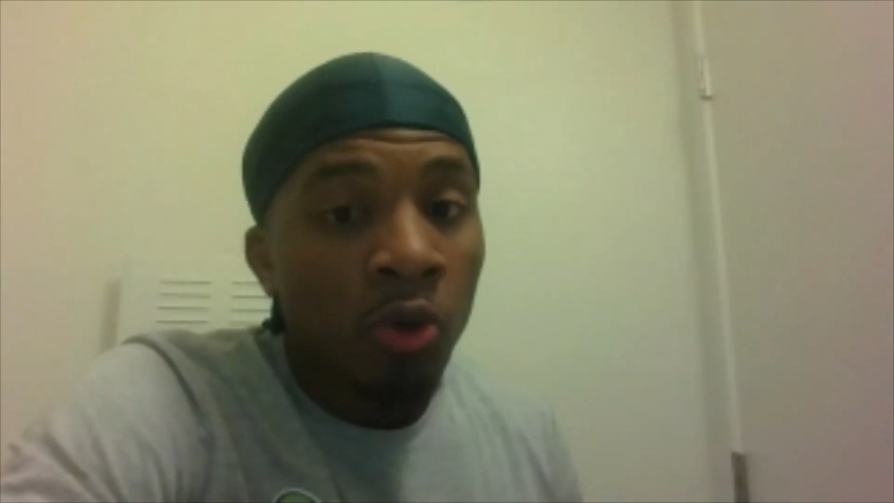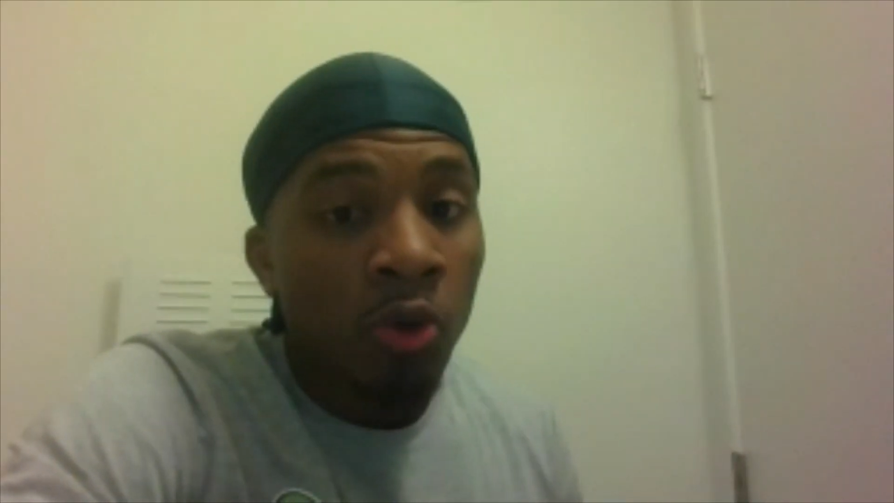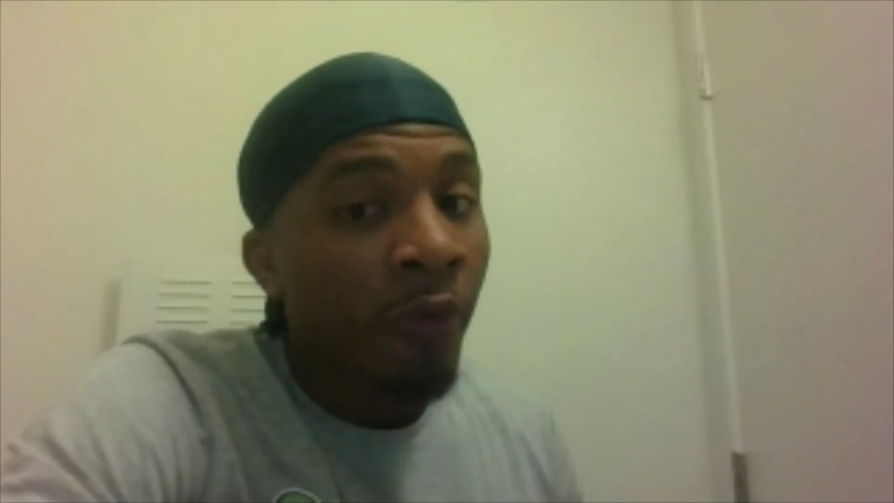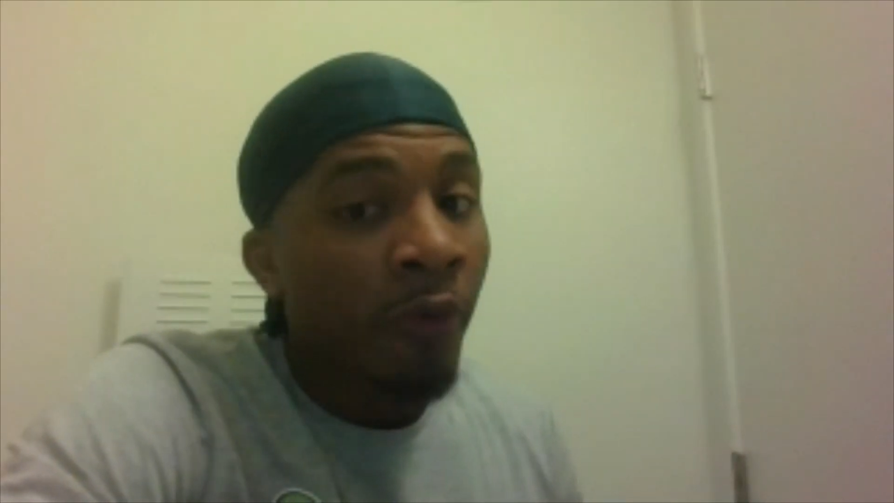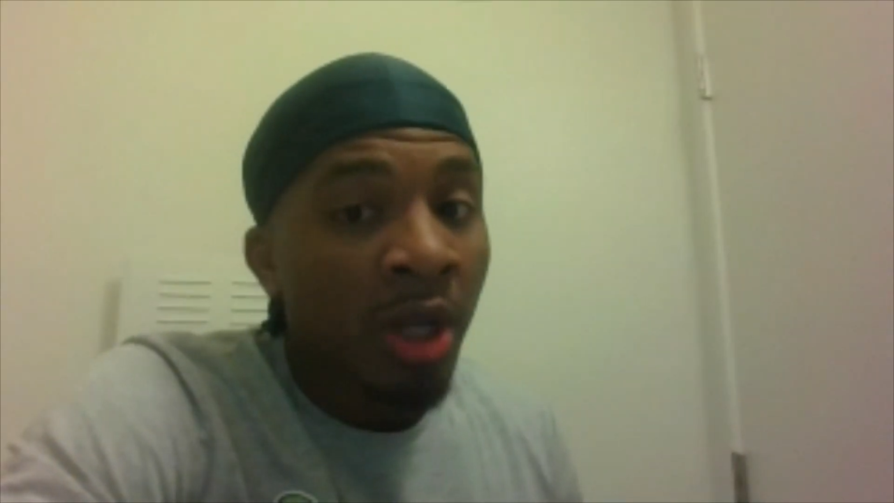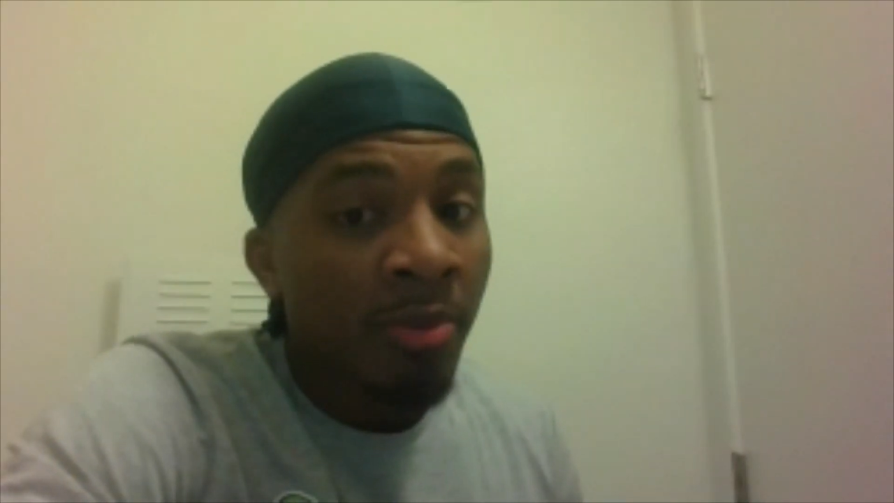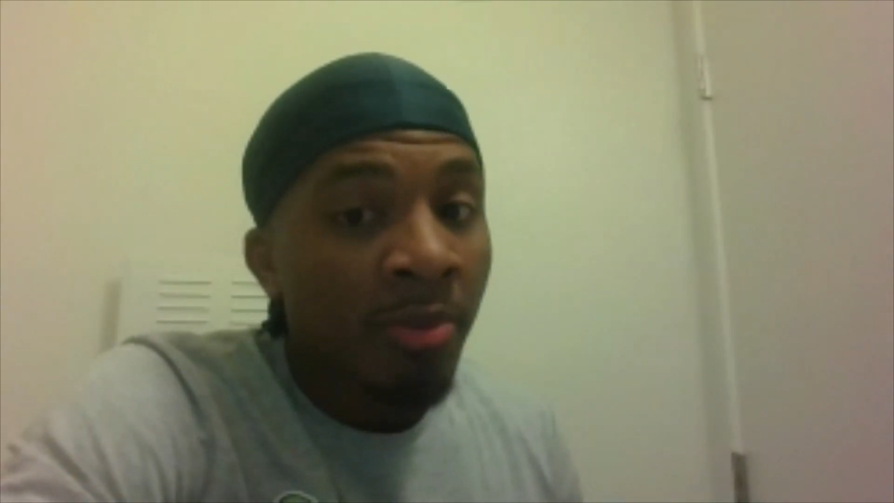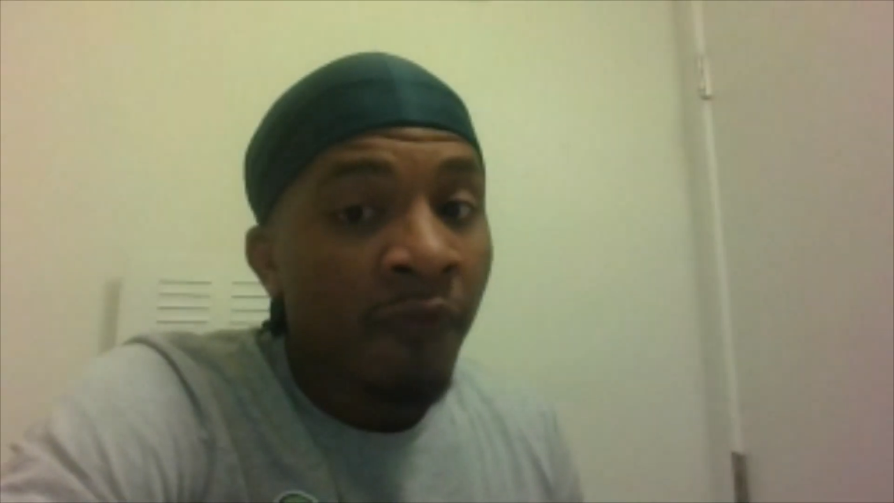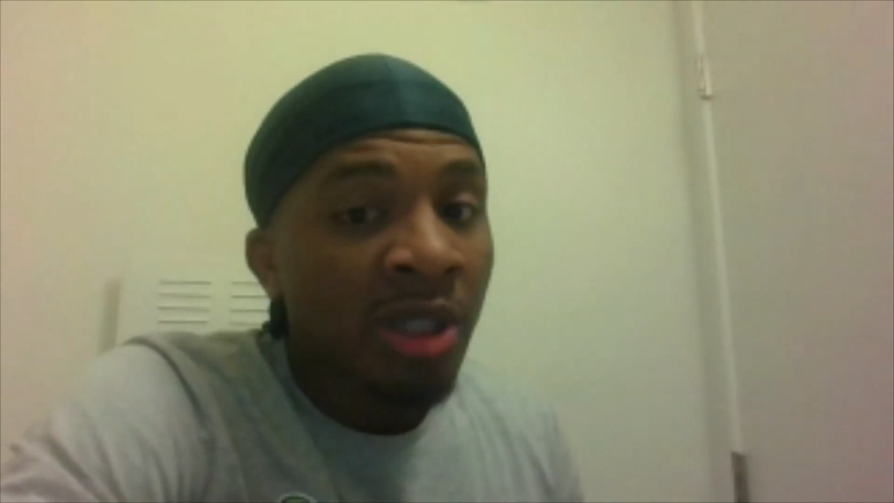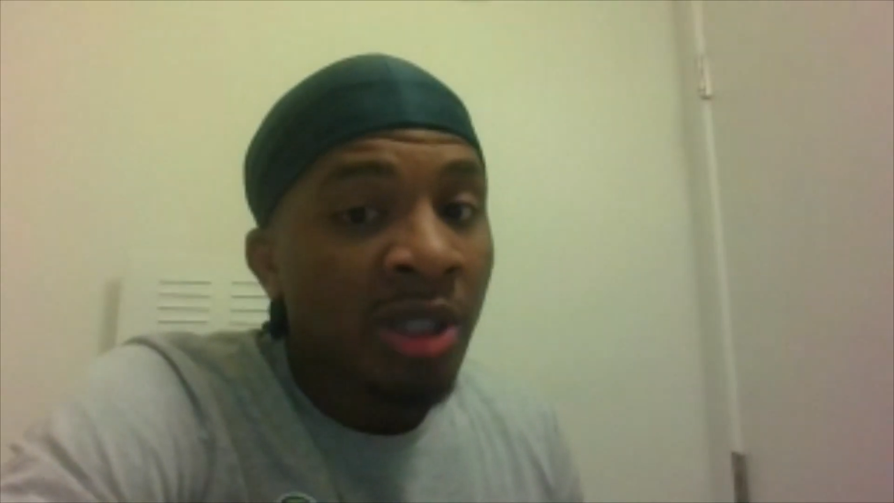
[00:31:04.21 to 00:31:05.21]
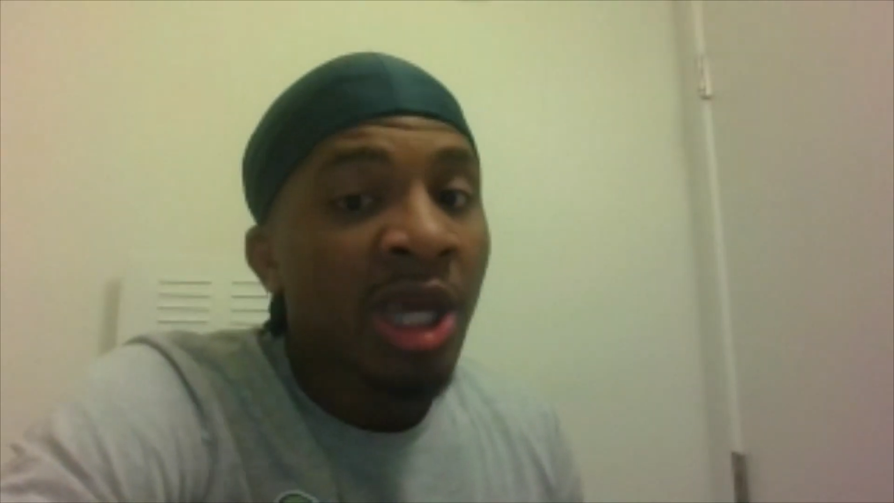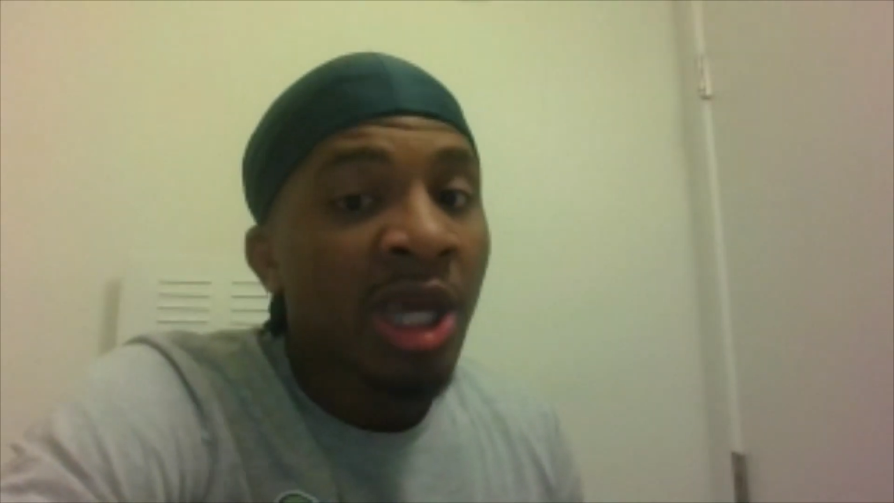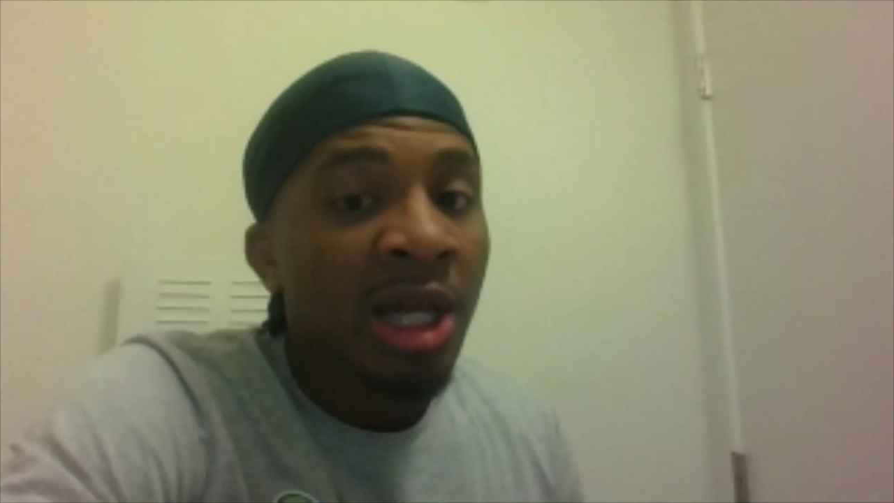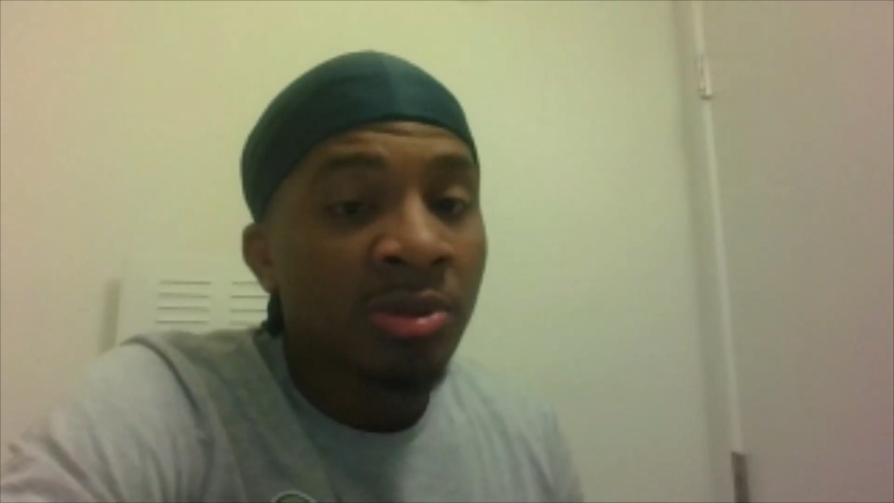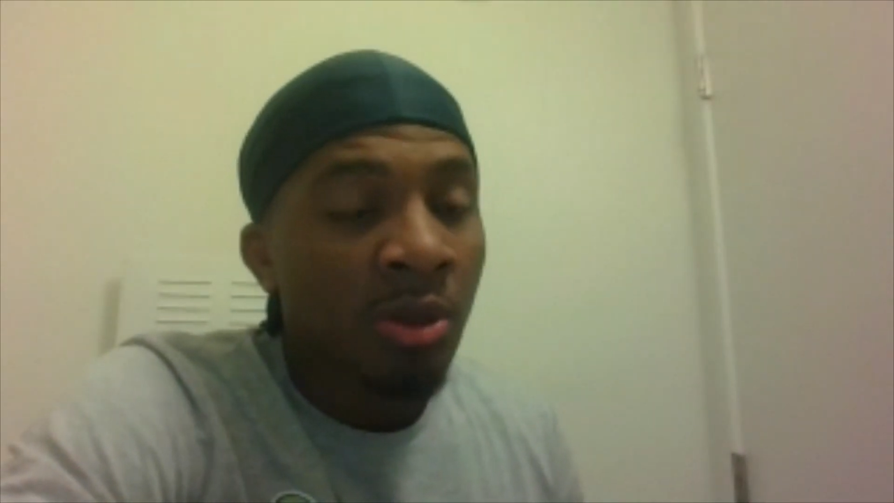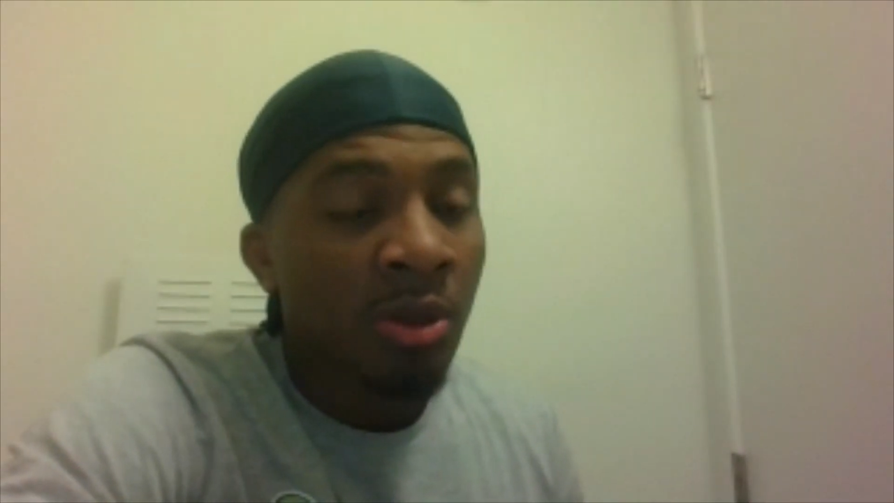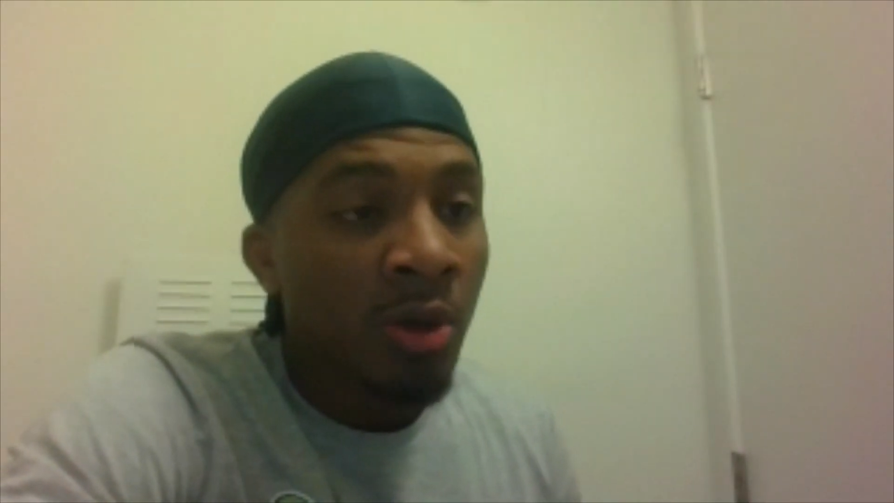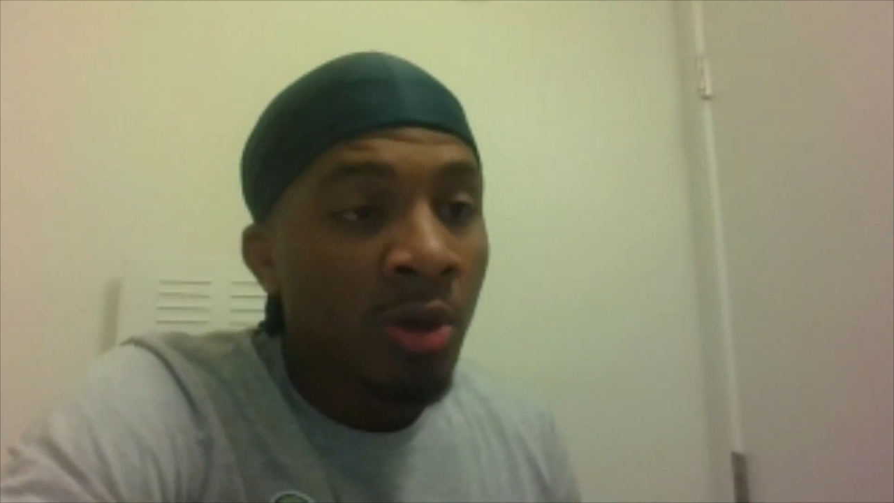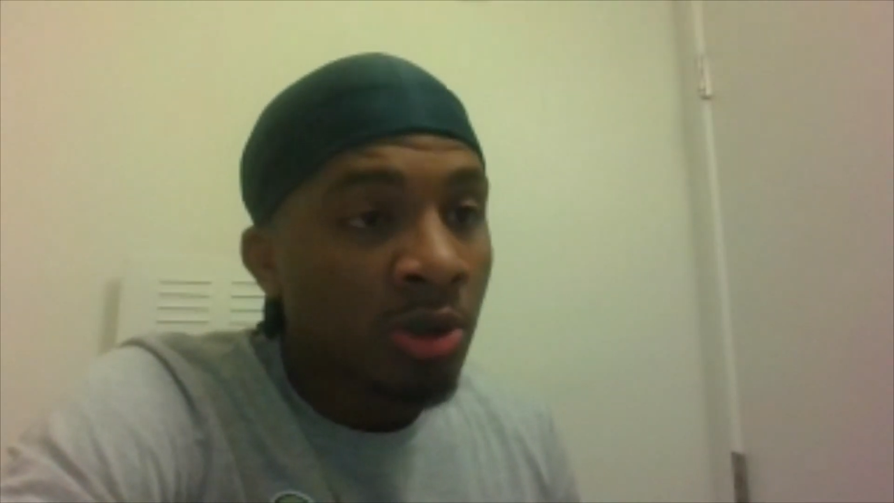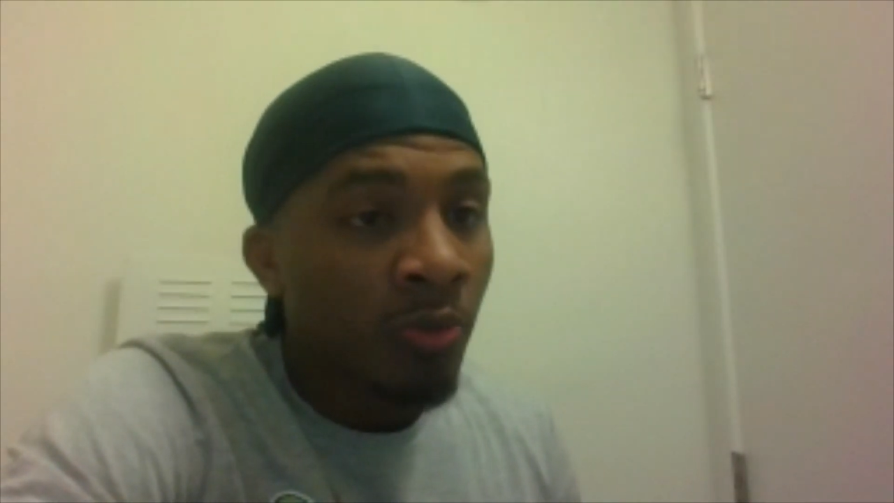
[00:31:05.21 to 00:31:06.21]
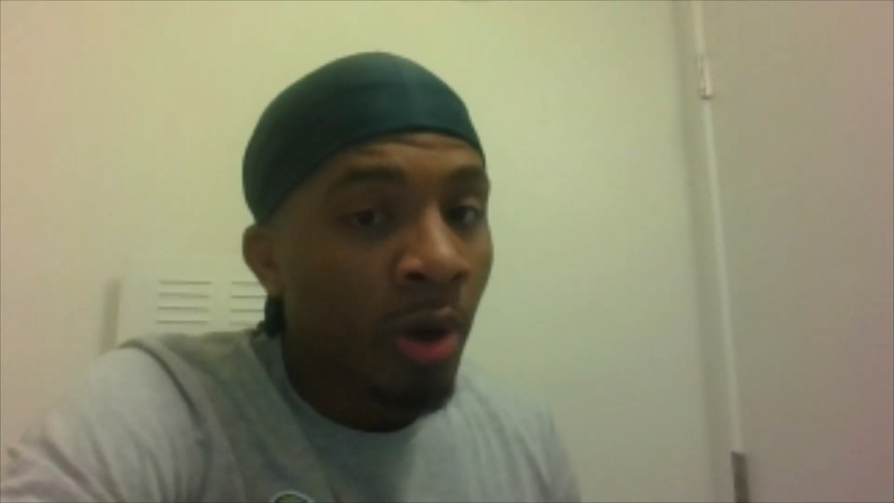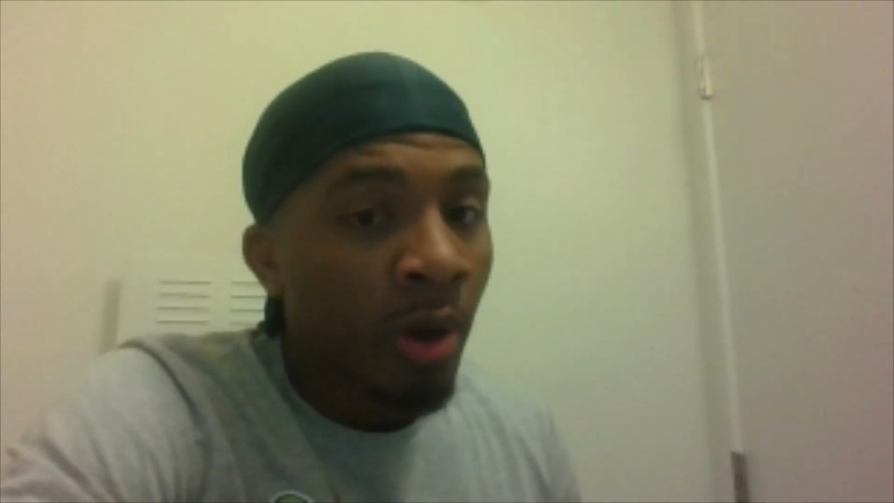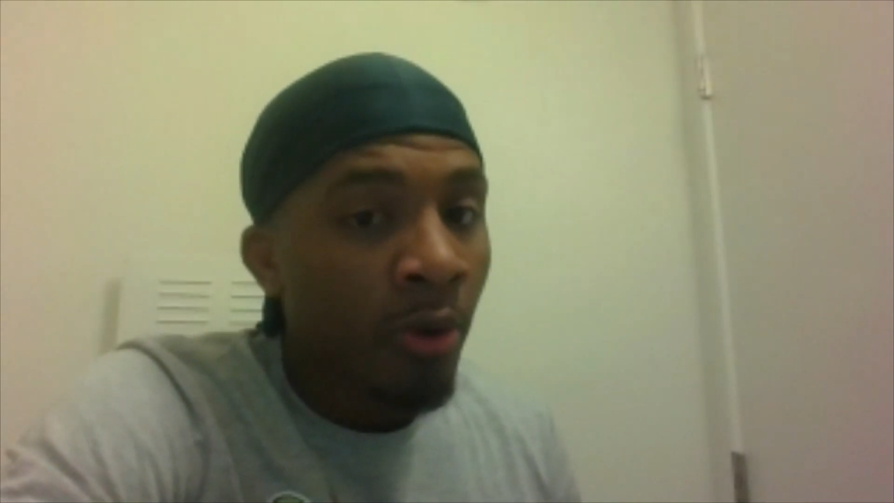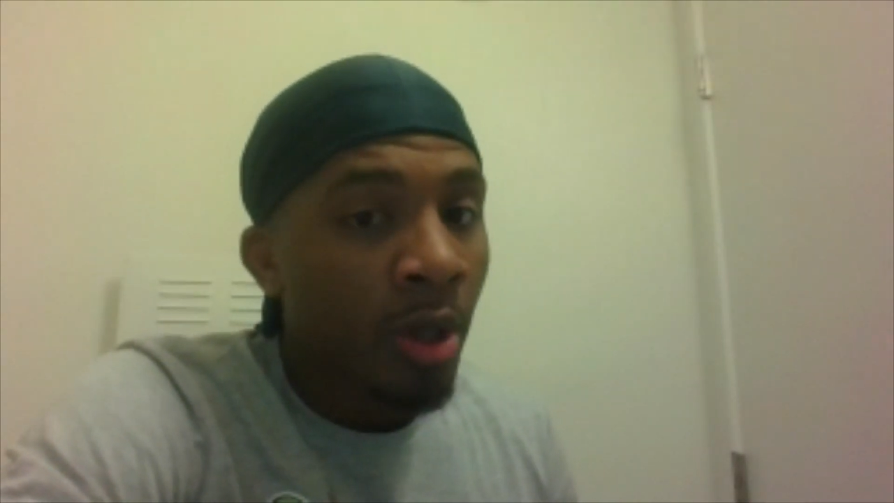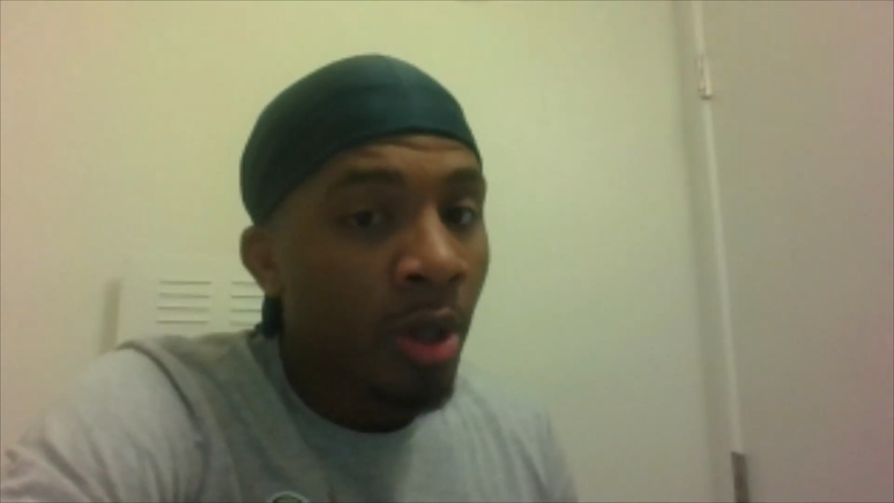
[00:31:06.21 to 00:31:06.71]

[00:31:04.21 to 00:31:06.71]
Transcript: wherever him and Devontae Adams is going to, bro.